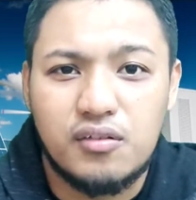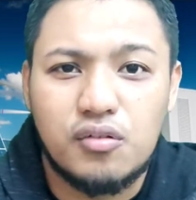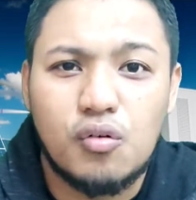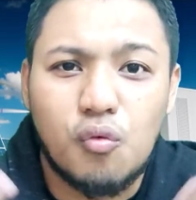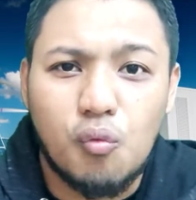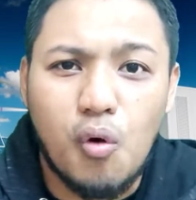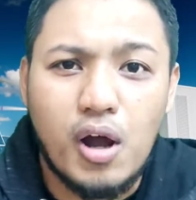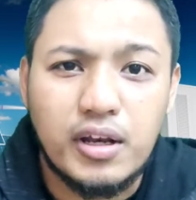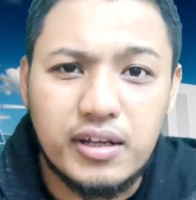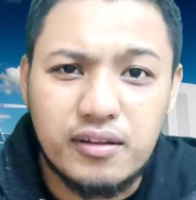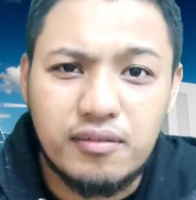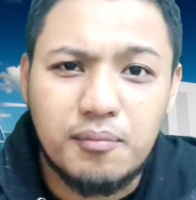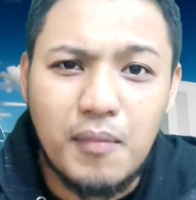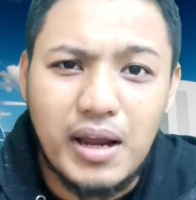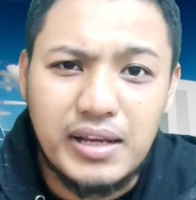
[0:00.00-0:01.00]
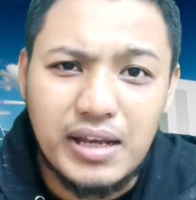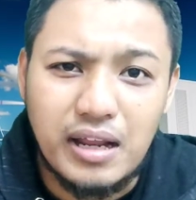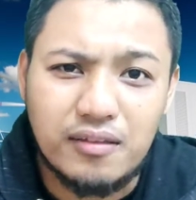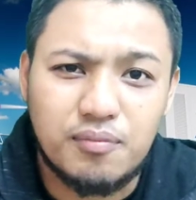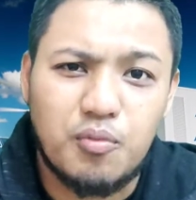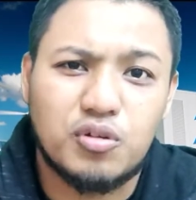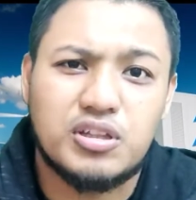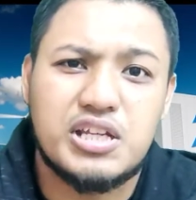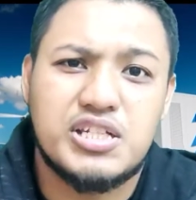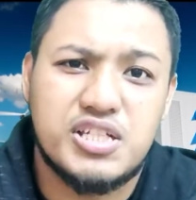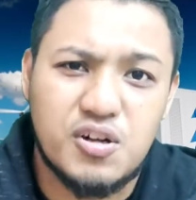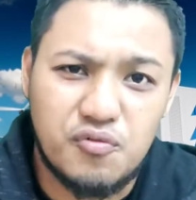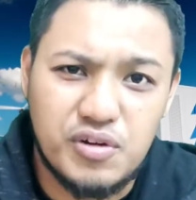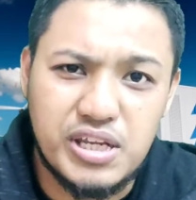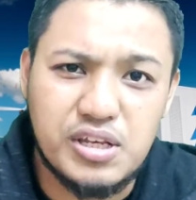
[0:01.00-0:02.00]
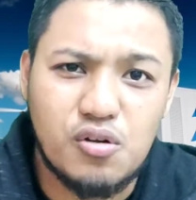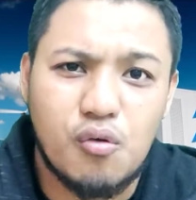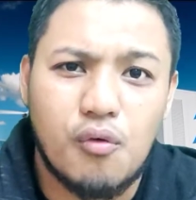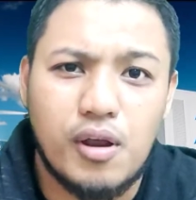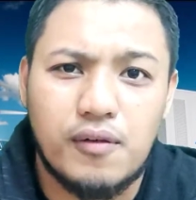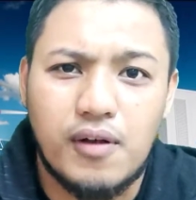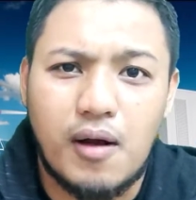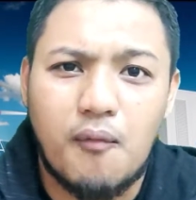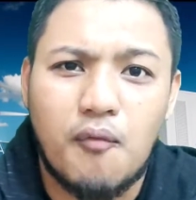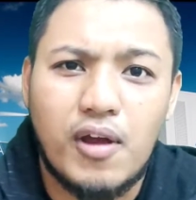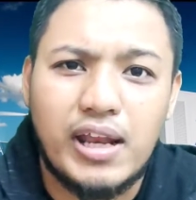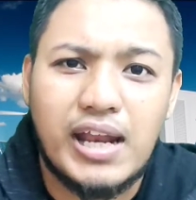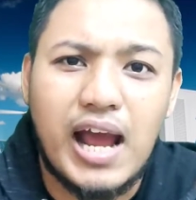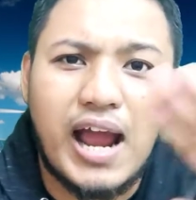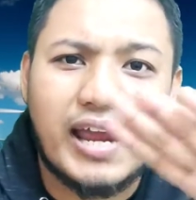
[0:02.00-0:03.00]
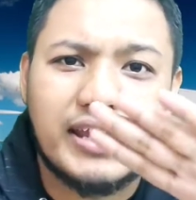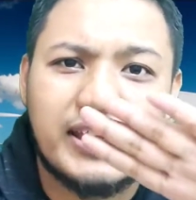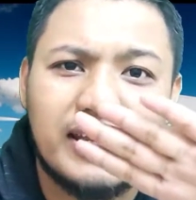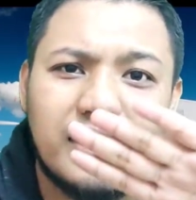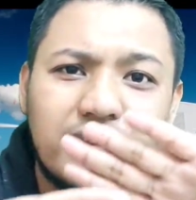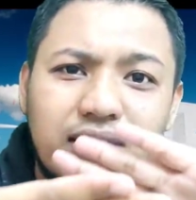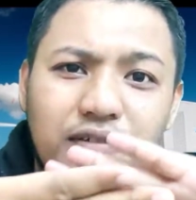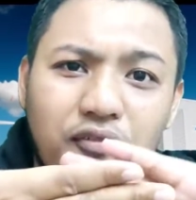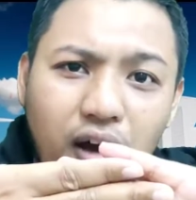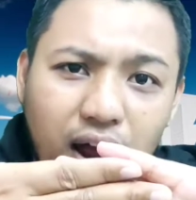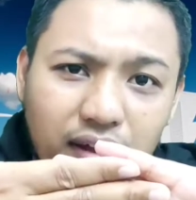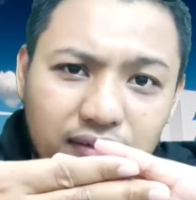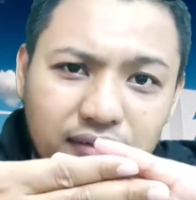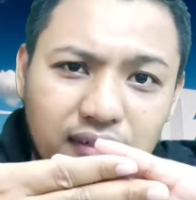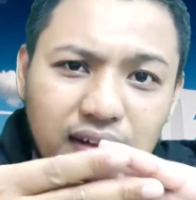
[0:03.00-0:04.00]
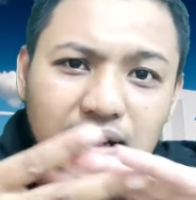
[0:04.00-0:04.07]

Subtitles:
So what is my next potential window when I did a device?